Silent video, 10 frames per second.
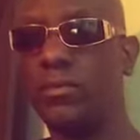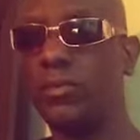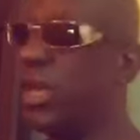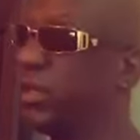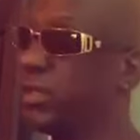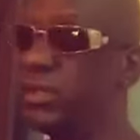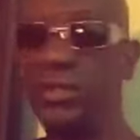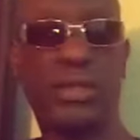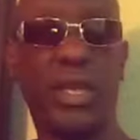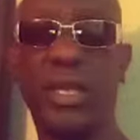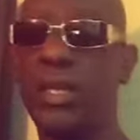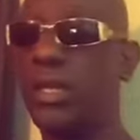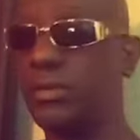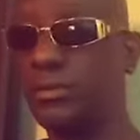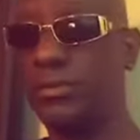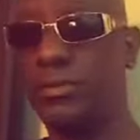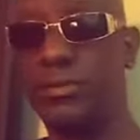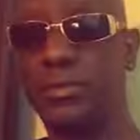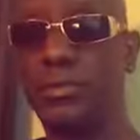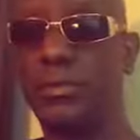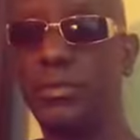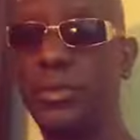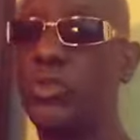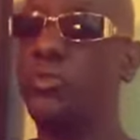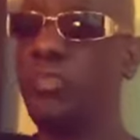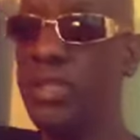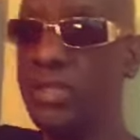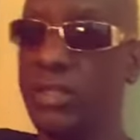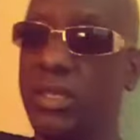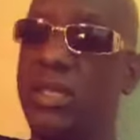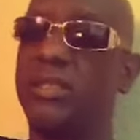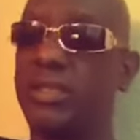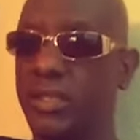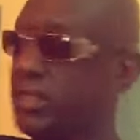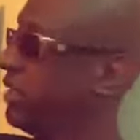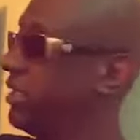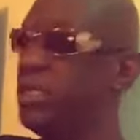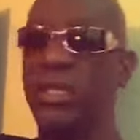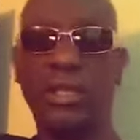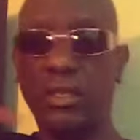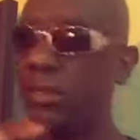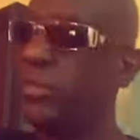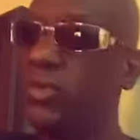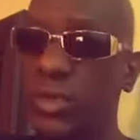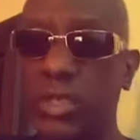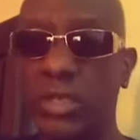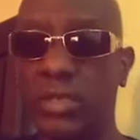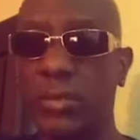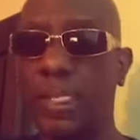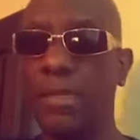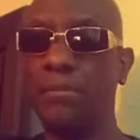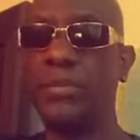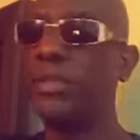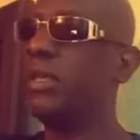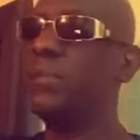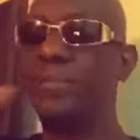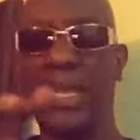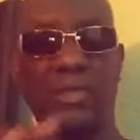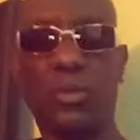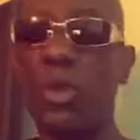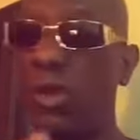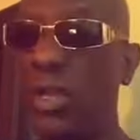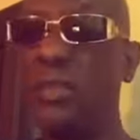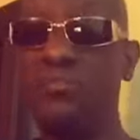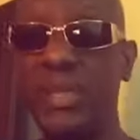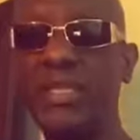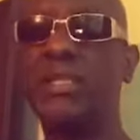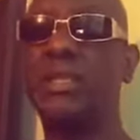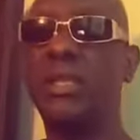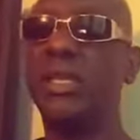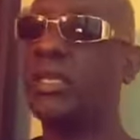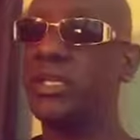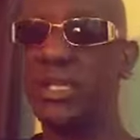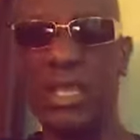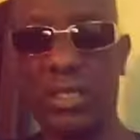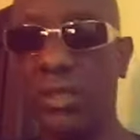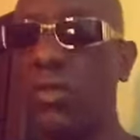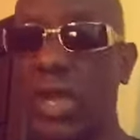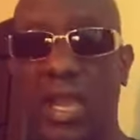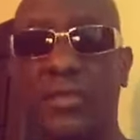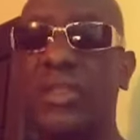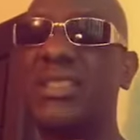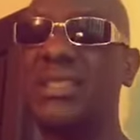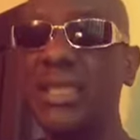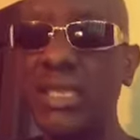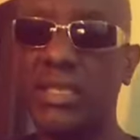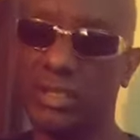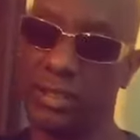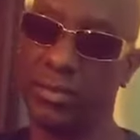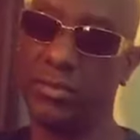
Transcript: You have to understand that. Your business. See, in the, in the communities. See, that's where all that bitching and shit don't have to cease.